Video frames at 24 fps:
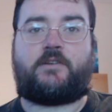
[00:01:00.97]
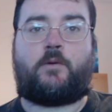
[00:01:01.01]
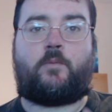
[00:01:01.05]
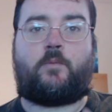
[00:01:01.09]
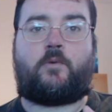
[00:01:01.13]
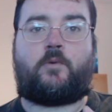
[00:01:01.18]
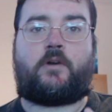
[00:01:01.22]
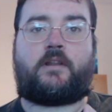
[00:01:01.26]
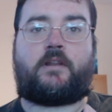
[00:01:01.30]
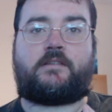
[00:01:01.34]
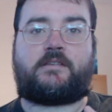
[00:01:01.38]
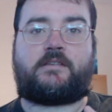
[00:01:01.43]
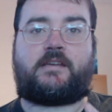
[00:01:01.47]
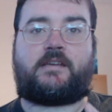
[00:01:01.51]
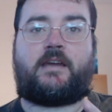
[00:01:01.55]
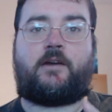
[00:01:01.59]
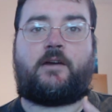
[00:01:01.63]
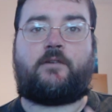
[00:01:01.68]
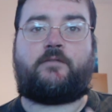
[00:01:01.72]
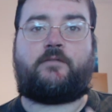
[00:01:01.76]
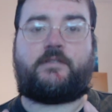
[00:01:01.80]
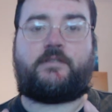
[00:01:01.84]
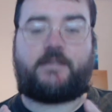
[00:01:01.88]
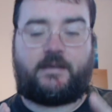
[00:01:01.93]
want it to get
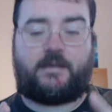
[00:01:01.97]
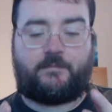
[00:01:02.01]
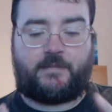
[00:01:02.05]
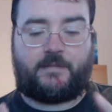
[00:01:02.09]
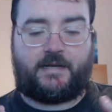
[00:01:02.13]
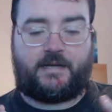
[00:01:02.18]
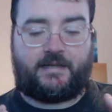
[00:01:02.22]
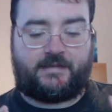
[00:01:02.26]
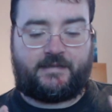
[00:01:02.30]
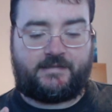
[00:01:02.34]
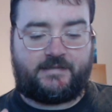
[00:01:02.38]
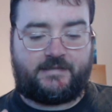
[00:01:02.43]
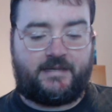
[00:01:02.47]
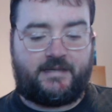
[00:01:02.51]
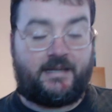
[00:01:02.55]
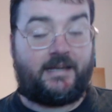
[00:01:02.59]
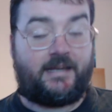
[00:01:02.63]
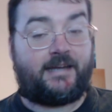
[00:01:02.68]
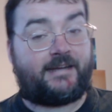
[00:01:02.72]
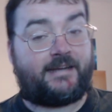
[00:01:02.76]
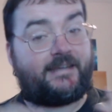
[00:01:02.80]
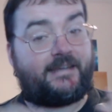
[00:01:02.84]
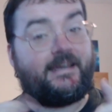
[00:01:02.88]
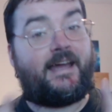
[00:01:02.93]
over 10 minutes.
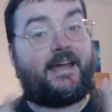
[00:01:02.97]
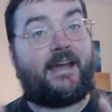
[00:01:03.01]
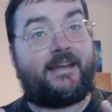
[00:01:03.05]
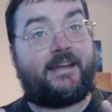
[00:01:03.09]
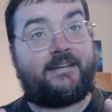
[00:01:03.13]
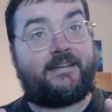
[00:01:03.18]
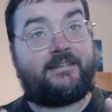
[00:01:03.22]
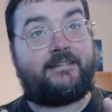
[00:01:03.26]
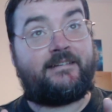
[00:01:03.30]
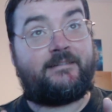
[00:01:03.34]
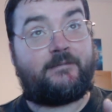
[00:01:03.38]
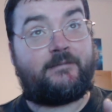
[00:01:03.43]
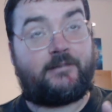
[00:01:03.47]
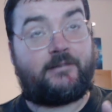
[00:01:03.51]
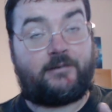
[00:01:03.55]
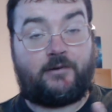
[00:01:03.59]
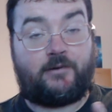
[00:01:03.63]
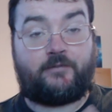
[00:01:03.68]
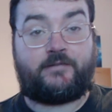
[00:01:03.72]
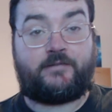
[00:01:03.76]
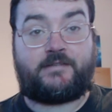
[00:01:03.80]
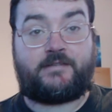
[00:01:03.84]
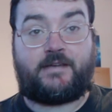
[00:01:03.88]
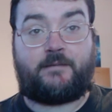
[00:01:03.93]
I can go
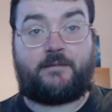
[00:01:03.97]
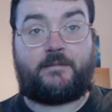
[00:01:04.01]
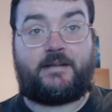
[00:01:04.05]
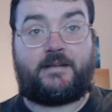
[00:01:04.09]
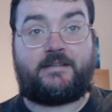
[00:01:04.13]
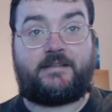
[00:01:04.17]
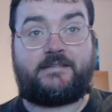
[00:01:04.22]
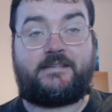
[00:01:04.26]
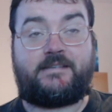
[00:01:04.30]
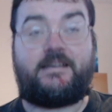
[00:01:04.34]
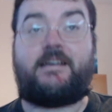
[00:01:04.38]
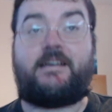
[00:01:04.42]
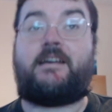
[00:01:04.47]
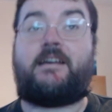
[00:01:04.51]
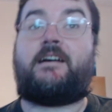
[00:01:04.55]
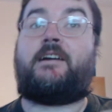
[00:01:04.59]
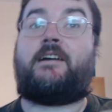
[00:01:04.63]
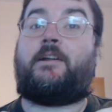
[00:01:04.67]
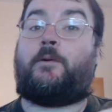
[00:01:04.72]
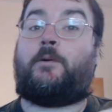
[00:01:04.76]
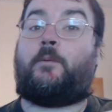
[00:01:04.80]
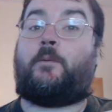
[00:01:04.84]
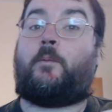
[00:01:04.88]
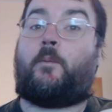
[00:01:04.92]
over 10 minutes, I
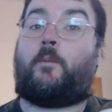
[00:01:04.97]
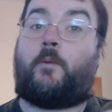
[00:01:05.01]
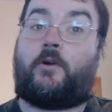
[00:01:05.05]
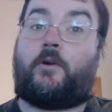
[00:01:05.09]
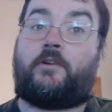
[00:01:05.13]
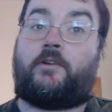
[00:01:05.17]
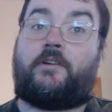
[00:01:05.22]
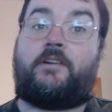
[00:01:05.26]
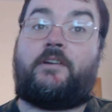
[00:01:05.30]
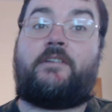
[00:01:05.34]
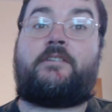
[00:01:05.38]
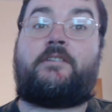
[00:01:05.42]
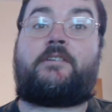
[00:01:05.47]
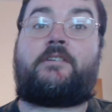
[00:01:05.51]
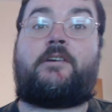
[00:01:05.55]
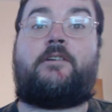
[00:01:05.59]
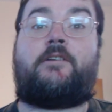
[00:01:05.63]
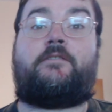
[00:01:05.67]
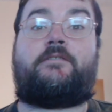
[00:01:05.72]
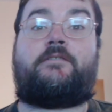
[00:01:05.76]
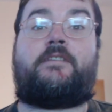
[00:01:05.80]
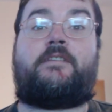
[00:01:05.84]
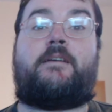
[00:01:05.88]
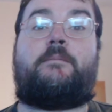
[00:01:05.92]
don't want to go
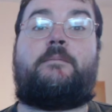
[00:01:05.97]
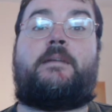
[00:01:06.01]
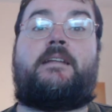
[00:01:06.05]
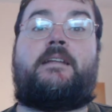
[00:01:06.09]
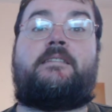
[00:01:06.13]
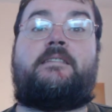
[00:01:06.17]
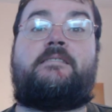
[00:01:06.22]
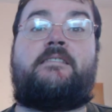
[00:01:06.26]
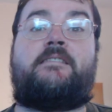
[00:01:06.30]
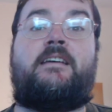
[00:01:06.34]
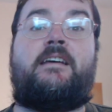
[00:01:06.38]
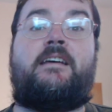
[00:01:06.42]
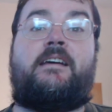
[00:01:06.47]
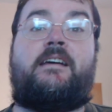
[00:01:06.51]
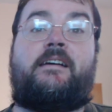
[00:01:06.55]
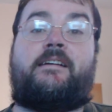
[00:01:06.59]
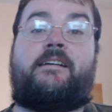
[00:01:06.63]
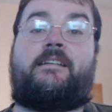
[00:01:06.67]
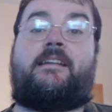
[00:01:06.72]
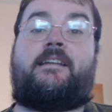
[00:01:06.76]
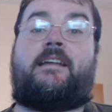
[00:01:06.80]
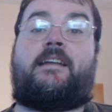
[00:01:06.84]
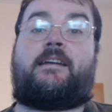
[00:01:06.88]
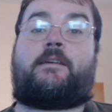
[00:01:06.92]
over 10 minutes,
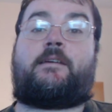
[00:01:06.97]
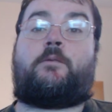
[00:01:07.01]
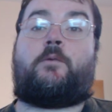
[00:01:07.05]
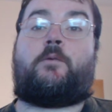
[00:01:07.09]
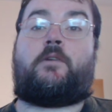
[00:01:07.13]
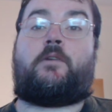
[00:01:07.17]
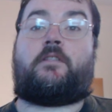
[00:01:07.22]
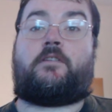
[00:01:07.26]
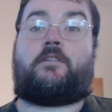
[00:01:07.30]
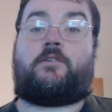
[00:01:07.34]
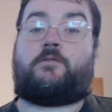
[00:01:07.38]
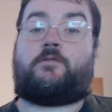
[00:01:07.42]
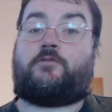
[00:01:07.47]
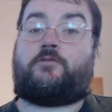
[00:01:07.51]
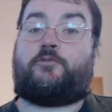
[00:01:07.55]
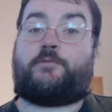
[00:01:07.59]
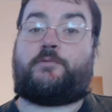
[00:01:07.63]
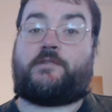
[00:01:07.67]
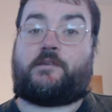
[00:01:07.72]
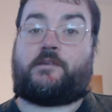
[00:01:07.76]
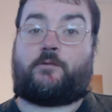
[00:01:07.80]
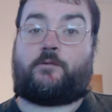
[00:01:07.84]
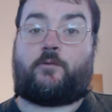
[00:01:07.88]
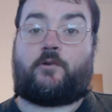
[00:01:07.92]
and like one of the
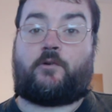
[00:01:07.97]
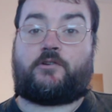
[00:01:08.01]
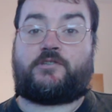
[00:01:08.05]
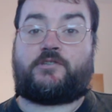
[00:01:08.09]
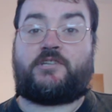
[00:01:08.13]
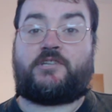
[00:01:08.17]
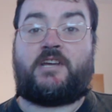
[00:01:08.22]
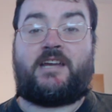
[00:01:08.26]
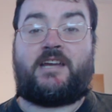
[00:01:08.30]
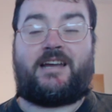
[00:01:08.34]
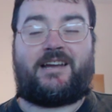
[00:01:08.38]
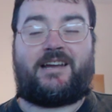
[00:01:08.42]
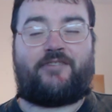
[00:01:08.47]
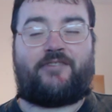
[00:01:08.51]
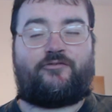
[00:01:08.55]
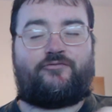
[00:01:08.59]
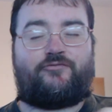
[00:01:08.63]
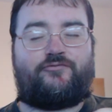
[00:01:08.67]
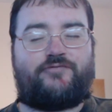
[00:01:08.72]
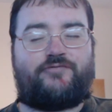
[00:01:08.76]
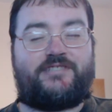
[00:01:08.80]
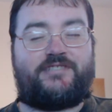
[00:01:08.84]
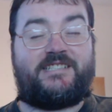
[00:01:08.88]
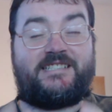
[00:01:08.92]
YouTubers I watch, I
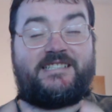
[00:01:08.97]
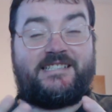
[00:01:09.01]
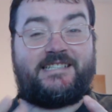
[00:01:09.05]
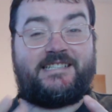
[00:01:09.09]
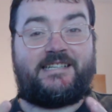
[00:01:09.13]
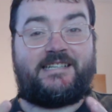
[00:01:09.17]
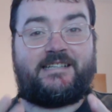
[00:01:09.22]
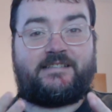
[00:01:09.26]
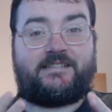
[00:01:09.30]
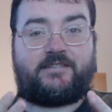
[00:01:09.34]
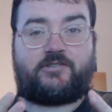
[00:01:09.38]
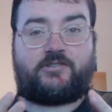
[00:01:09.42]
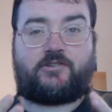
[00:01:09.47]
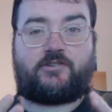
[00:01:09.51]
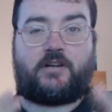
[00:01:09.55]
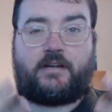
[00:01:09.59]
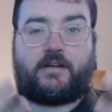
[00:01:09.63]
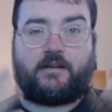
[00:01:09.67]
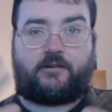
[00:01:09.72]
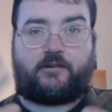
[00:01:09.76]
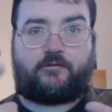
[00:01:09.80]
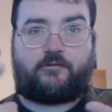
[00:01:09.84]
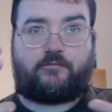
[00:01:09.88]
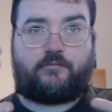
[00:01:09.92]
really need to try
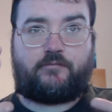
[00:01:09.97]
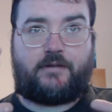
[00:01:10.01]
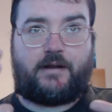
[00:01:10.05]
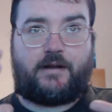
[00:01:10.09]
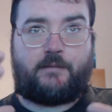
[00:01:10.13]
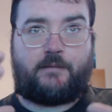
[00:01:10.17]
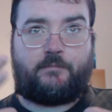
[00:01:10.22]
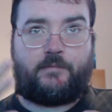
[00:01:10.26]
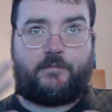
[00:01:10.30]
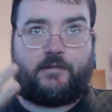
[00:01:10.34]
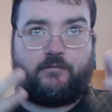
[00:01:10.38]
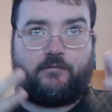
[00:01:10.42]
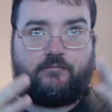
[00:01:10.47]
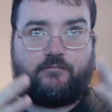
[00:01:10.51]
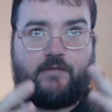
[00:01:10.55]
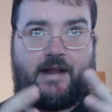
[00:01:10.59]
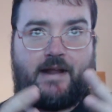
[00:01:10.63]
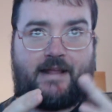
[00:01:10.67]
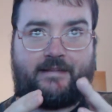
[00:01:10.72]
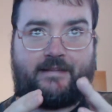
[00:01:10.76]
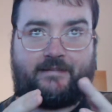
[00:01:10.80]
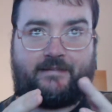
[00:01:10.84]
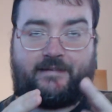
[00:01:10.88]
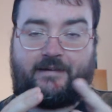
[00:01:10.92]
and cram the
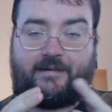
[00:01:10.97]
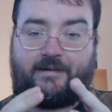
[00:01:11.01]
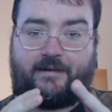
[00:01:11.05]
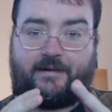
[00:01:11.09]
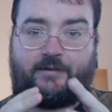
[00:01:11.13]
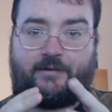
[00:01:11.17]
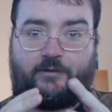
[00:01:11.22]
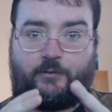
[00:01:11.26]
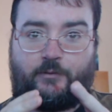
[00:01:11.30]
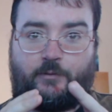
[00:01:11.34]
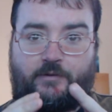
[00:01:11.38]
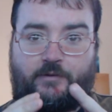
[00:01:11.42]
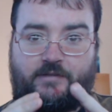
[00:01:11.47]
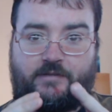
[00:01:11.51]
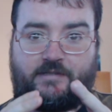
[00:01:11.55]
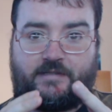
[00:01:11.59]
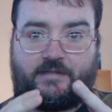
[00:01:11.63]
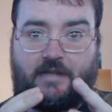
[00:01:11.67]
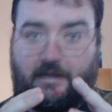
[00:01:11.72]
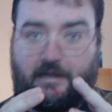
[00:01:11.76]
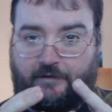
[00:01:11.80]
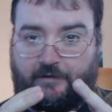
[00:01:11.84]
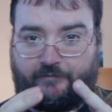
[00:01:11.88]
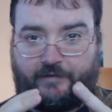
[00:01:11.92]
ranting I do at the
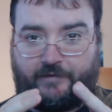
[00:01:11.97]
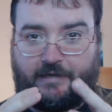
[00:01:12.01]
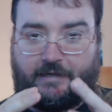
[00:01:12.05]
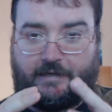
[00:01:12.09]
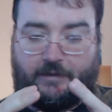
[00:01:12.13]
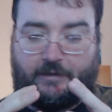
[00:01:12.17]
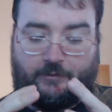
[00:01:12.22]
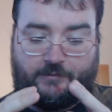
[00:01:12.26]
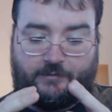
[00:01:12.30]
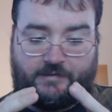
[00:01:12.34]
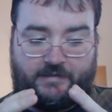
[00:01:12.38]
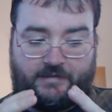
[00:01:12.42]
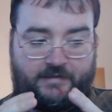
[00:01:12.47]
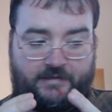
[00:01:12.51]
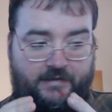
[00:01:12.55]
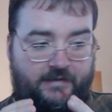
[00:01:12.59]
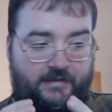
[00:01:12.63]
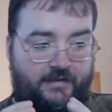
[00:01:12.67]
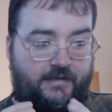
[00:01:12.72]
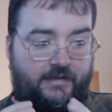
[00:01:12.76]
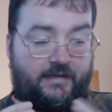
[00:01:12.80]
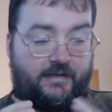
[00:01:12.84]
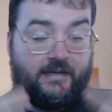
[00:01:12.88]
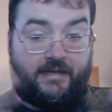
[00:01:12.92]
start of videos
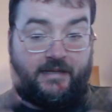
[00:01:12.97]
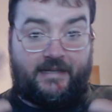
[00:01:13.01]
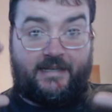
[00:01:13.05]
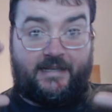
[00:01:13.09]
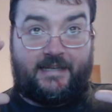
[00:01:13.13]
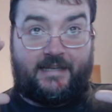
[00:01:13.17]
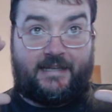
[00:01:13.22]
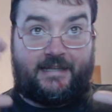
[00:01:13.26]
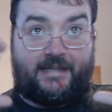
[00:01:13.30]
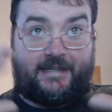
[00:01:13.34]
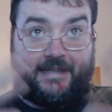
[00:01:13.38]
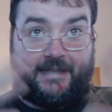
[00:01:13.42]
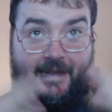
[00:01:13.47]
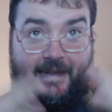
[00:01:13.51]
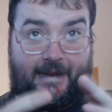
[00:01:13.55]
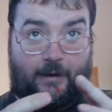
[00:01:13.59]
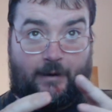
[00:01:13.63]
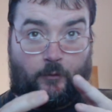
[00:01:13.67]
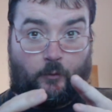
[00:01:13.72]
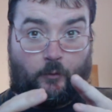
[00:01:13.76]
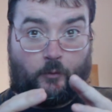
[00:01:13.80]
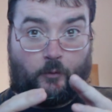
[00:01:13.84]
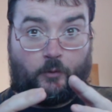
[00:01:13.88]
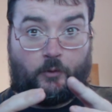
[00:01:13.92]

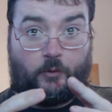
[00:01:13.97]
down.